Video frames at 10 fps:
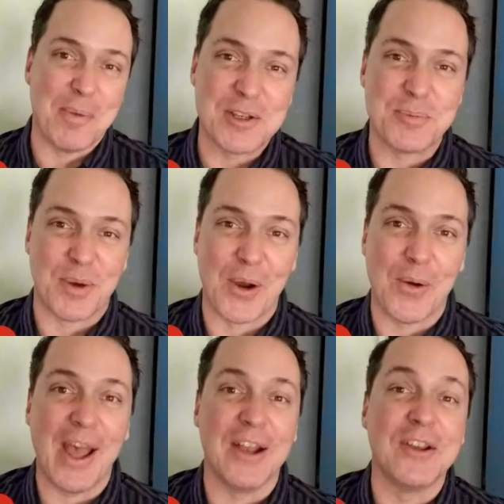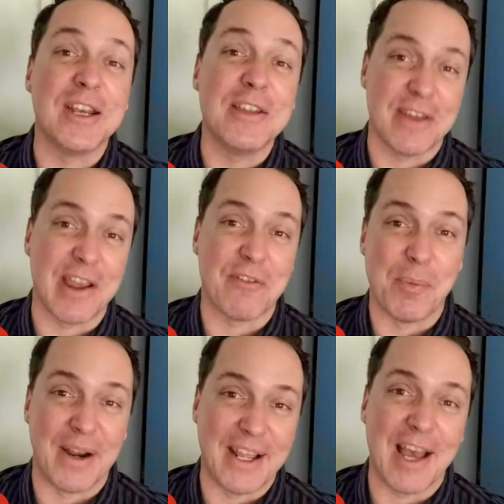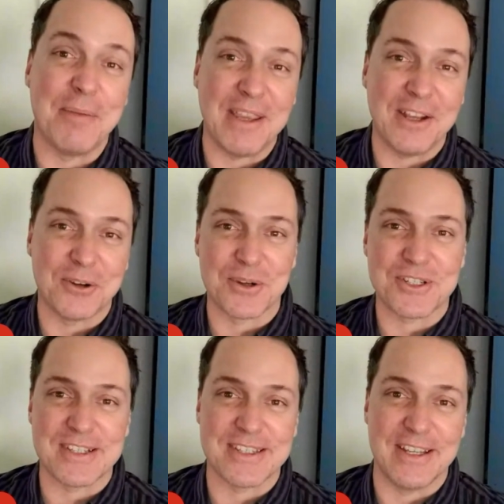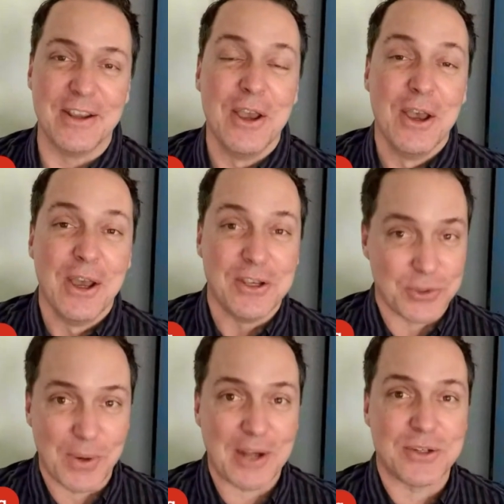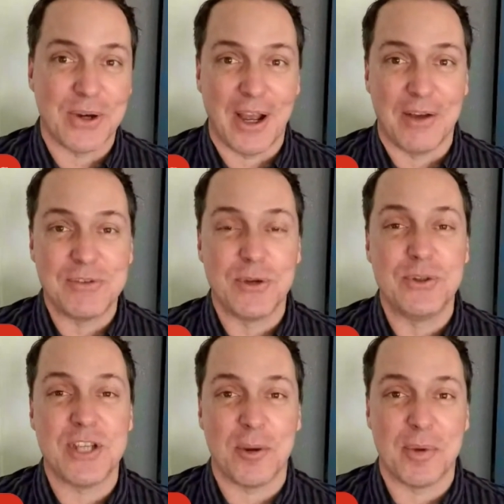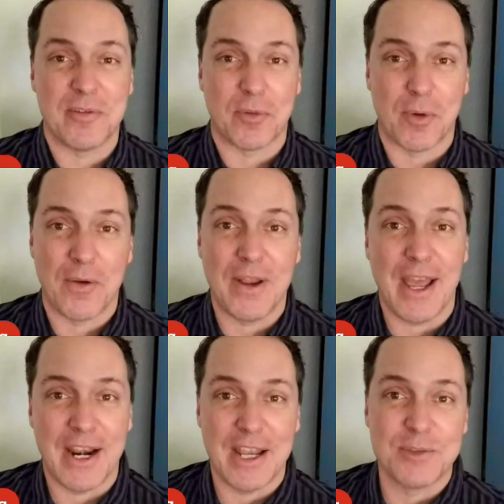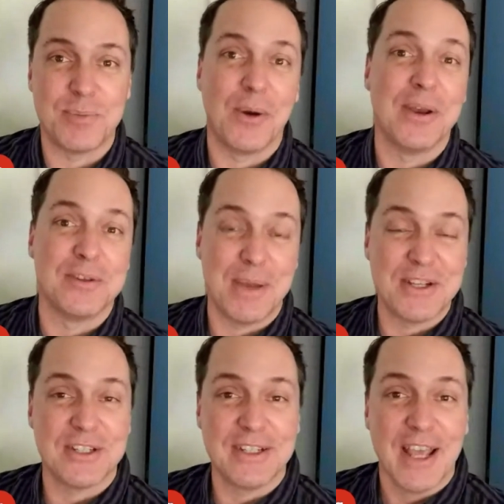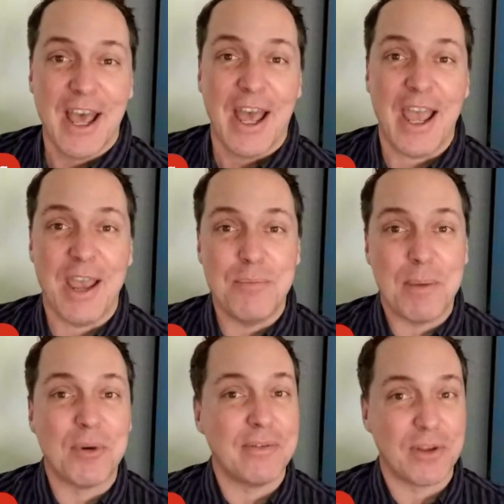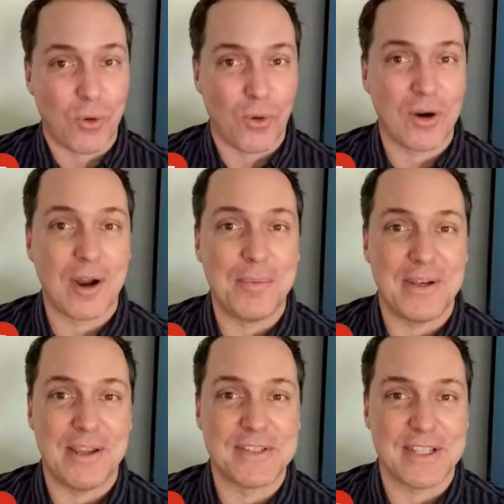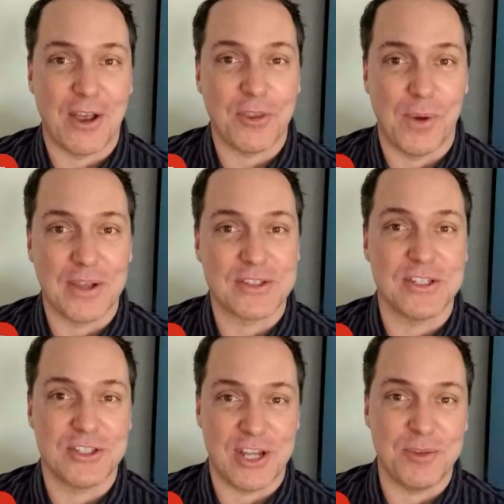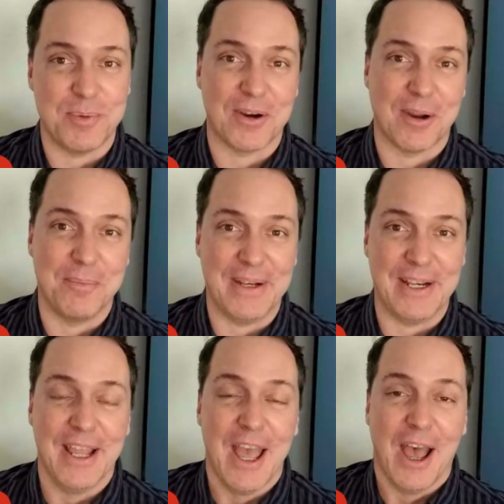much, Bo. And good evening, everybody. I'm Ian Christiansen, director of Two Gentlemen of Verona, and as Bo has mentioned, a member of the core company of Southwest Shakespeare Company,